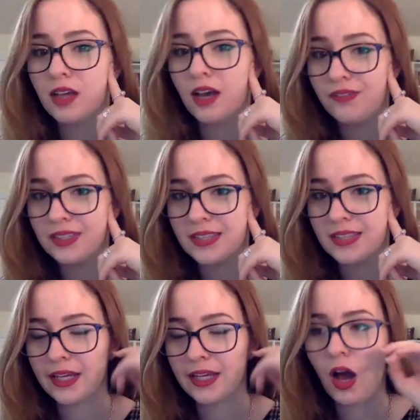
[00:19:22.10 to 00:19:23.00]
love the
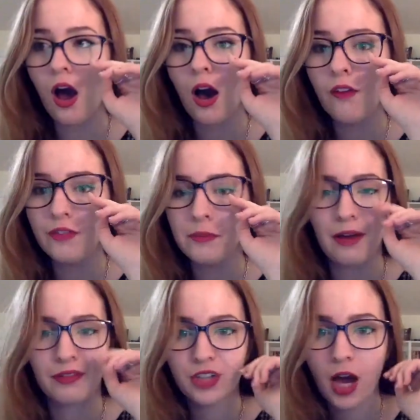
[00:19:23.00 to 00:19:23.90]
setting of the
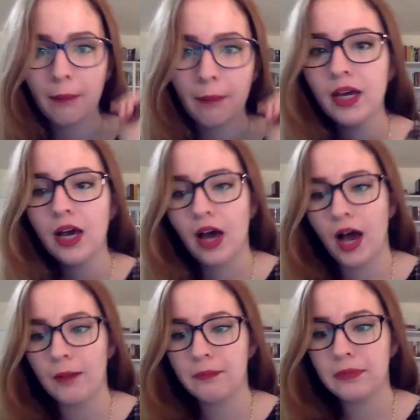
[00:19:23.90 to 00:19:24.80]
mountaintop. Right.